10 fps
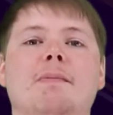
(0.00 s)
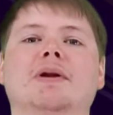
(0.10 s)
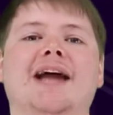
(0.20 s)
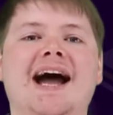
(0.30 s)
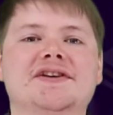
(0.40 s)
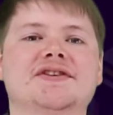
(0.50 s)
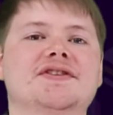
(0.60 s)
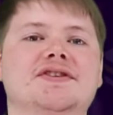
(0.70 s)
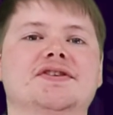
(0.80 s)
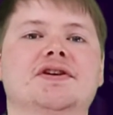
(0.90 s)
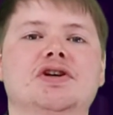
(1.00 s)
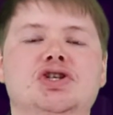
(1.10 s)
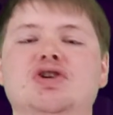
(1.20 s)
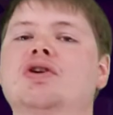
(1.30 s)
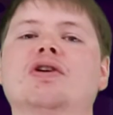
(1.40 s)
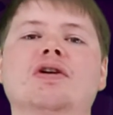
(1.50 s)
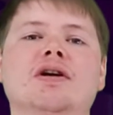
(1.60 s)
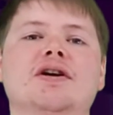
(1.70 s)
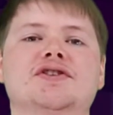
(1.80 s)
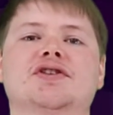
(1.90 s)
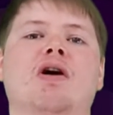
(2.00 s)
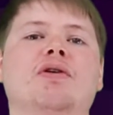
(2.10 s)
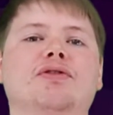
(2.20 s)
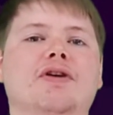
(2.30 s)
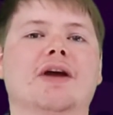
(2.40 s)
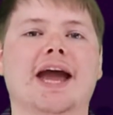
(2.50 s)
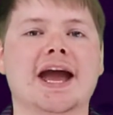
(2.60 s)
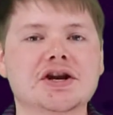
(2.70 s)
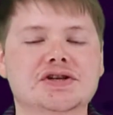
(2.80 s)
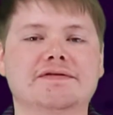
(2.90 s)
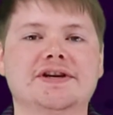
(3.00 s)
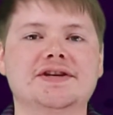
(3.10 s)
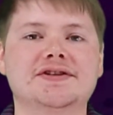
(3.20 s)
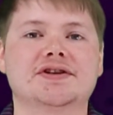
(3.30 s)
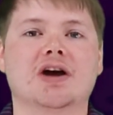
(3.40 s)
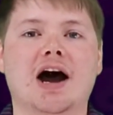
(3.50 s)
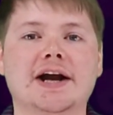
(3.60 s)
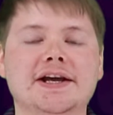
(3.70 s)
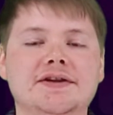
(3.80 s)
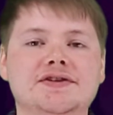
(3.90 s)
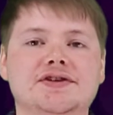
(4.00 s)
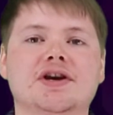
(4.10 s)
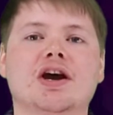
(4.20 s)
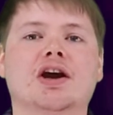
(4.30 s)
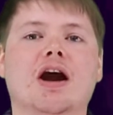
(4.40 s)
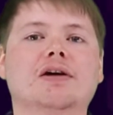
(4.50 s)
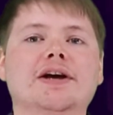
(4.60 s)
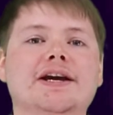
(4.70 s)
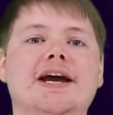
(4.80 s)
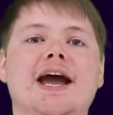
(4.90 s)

molasses, sugar, salt, anchovies, onions, garlic,